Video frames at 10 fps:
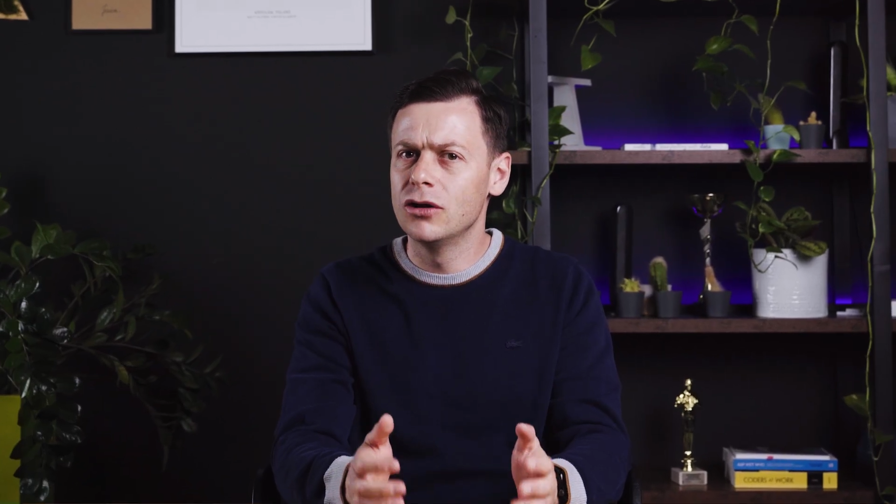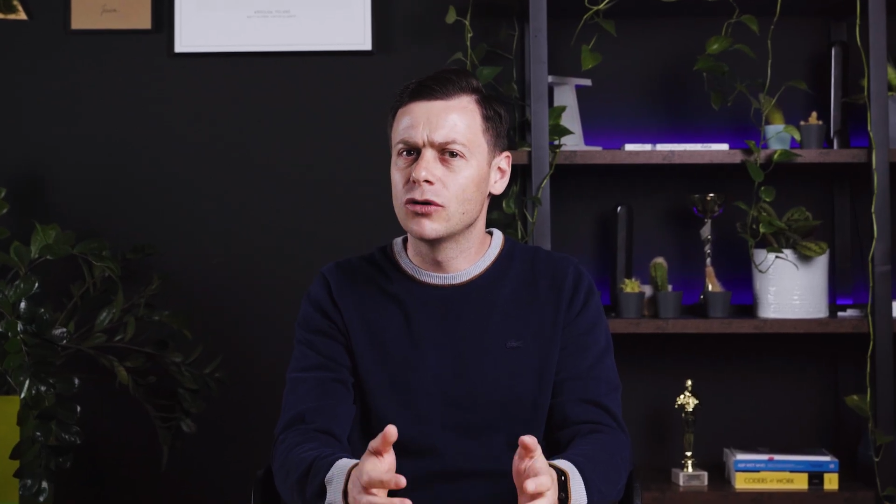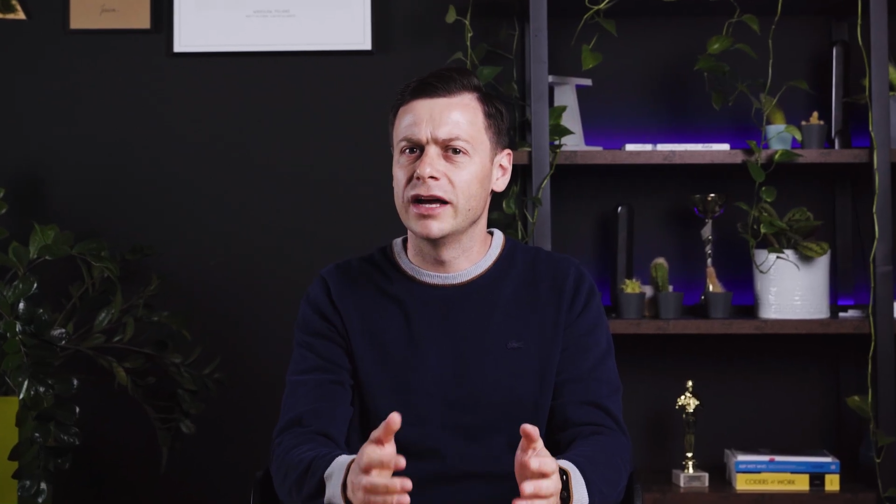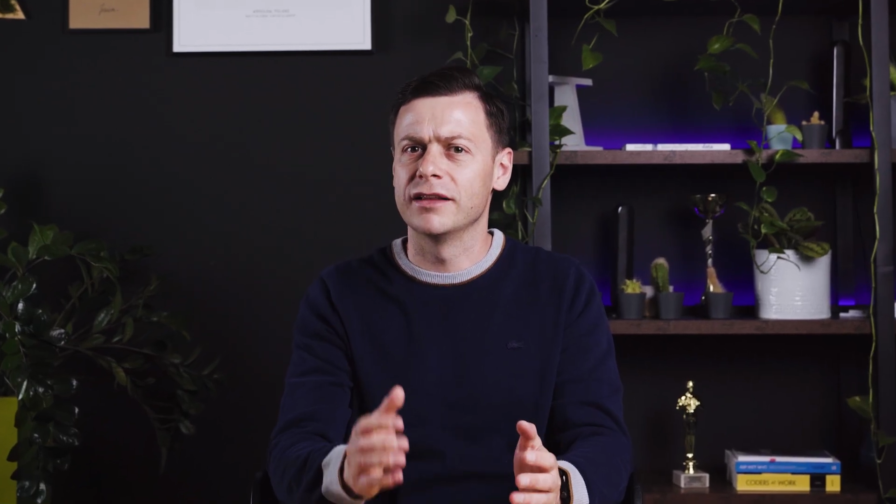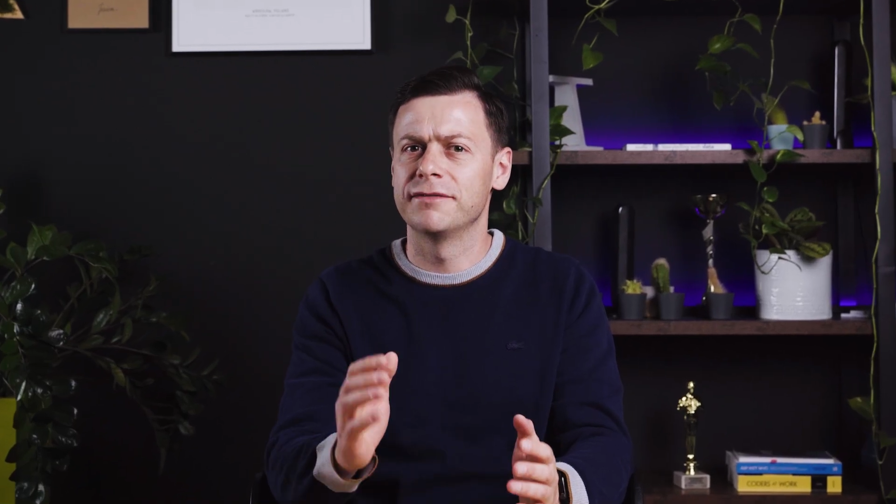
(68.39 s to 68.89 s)

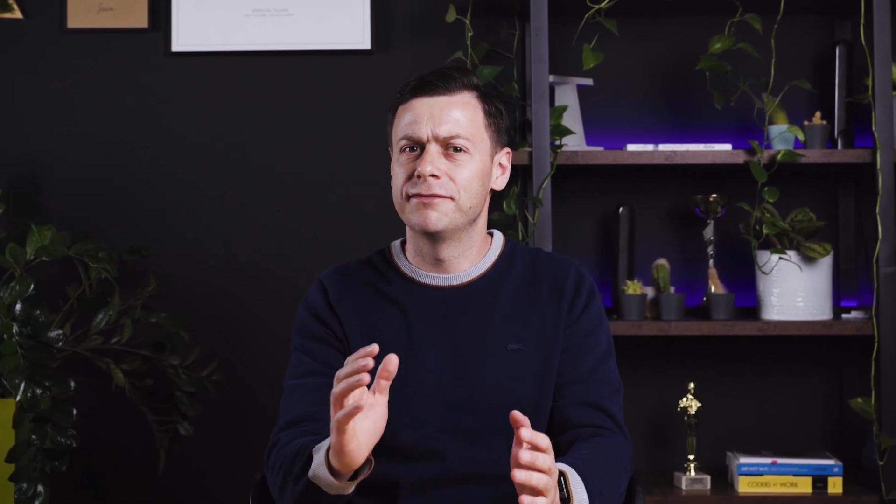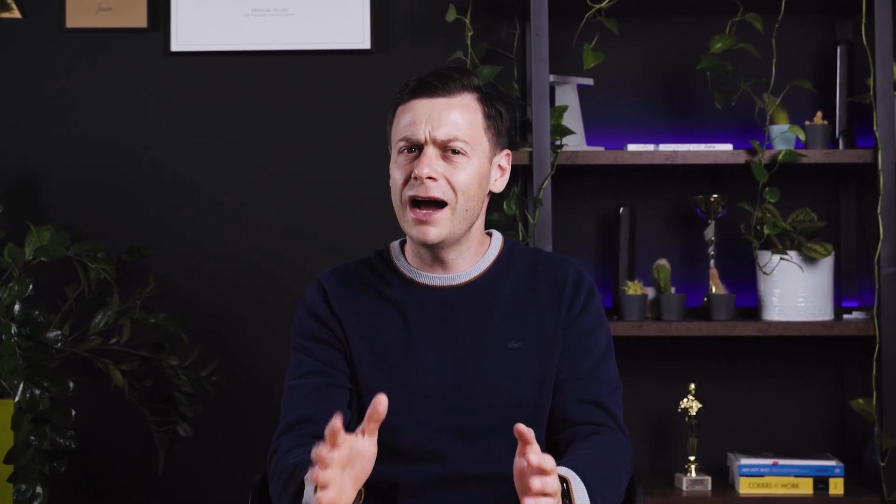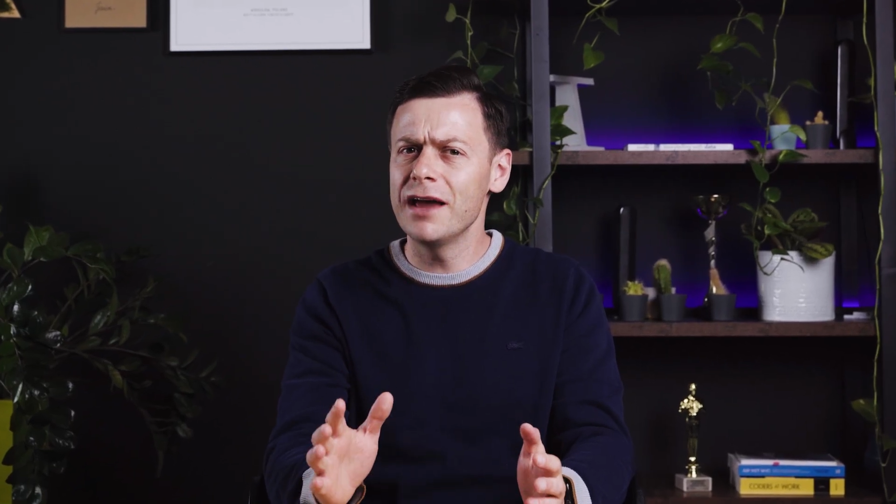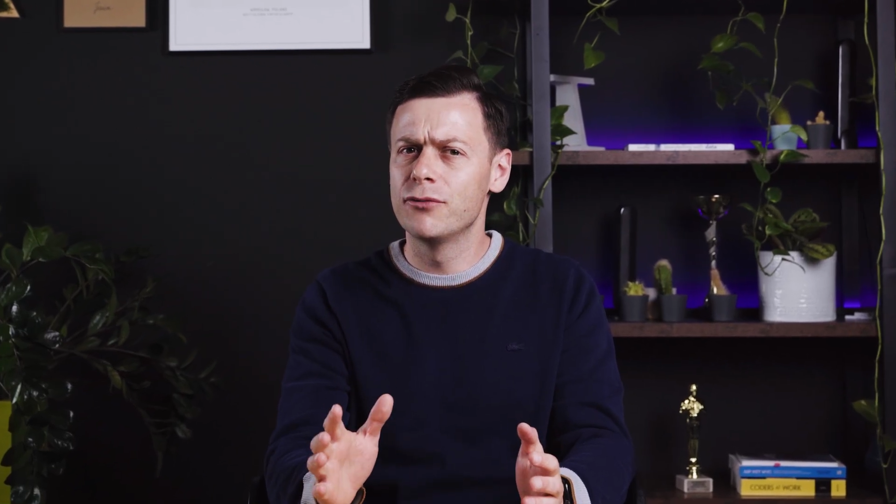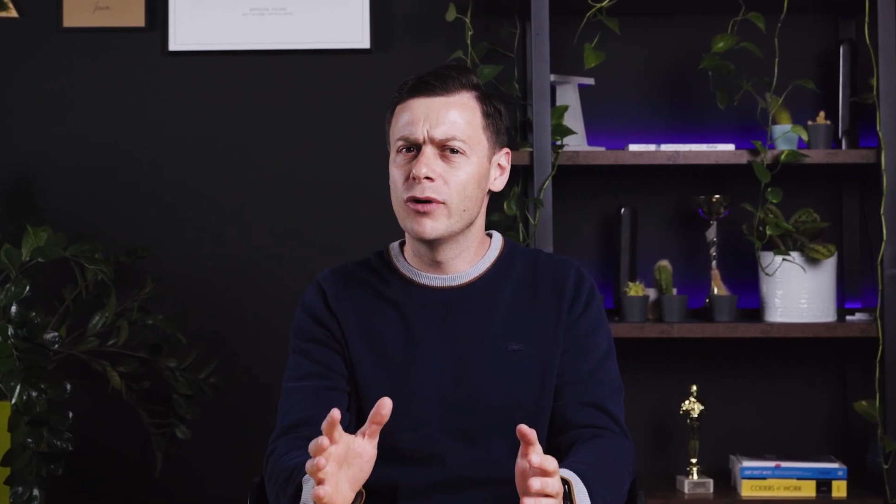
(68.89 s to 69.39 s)
look at
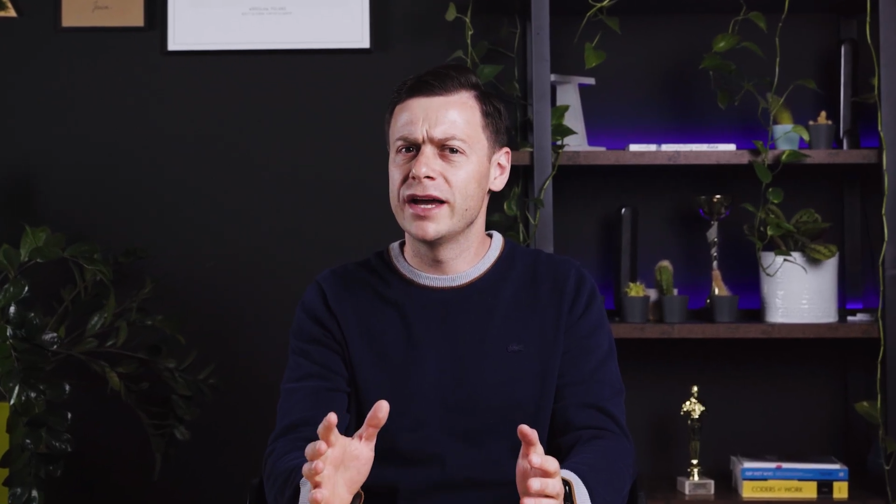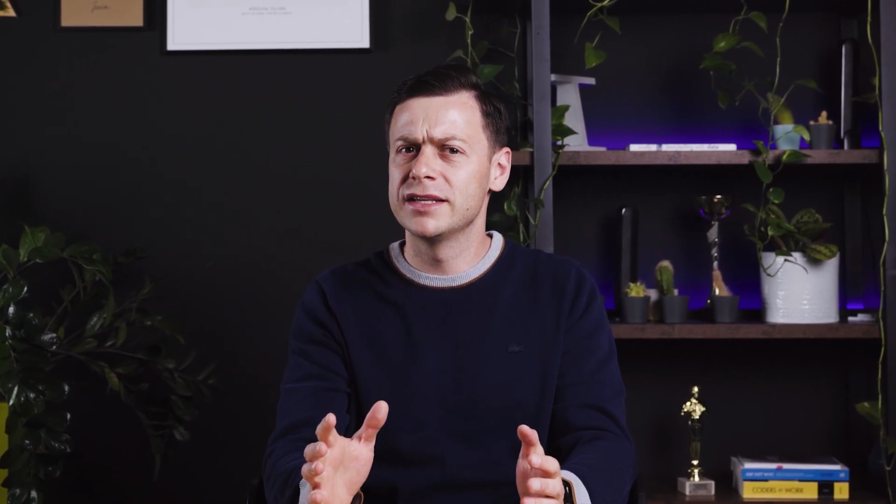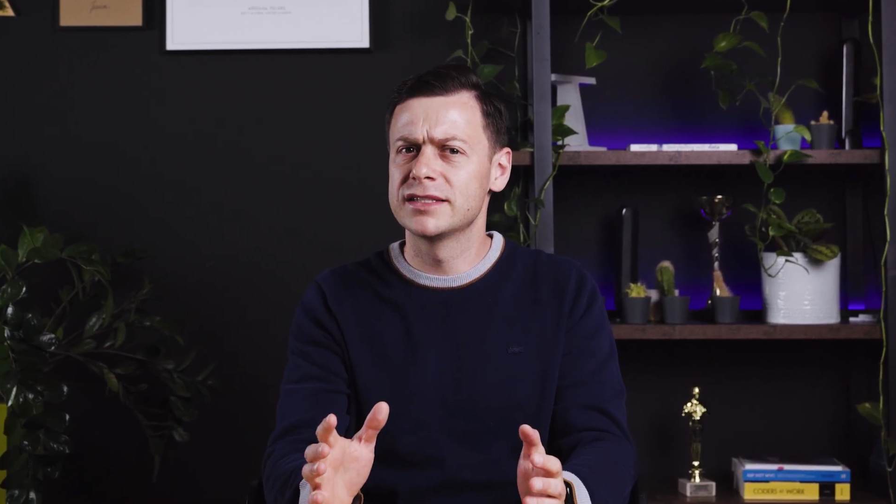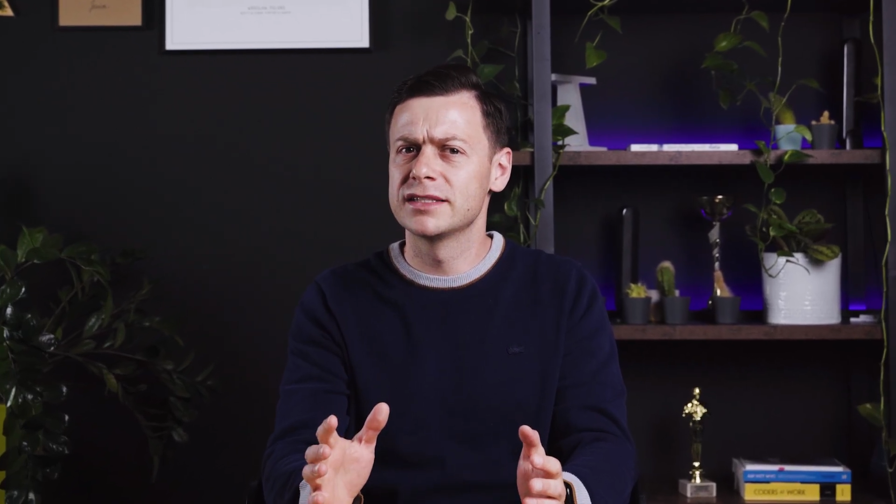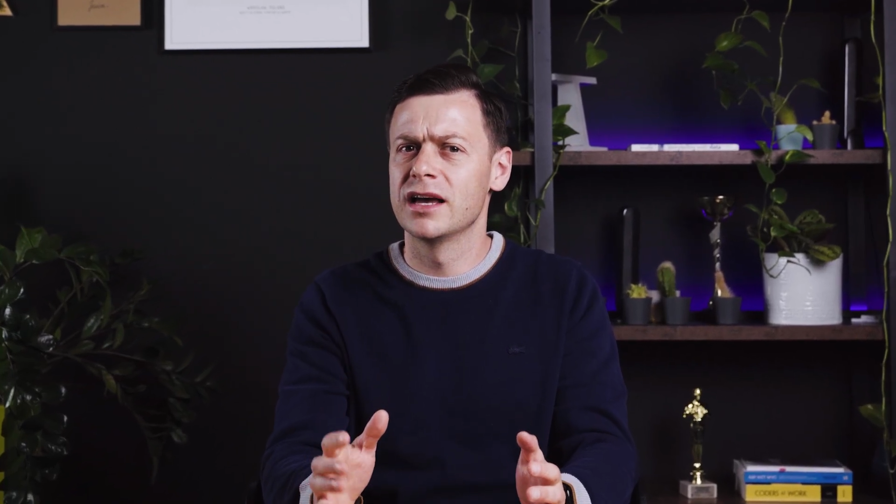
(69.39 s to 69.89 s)
5
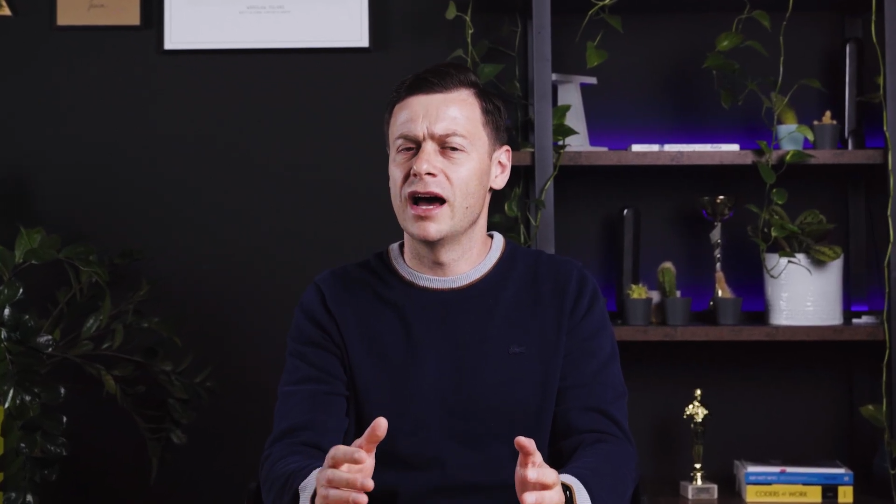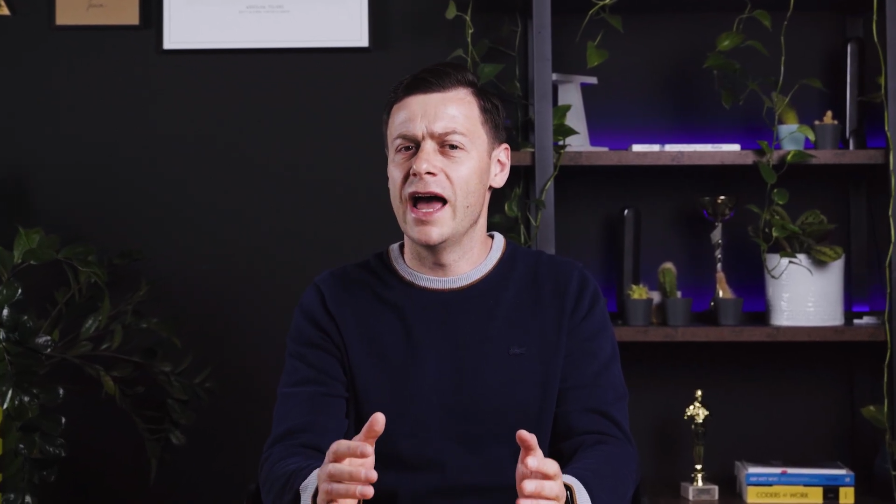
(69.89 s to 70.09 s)
ways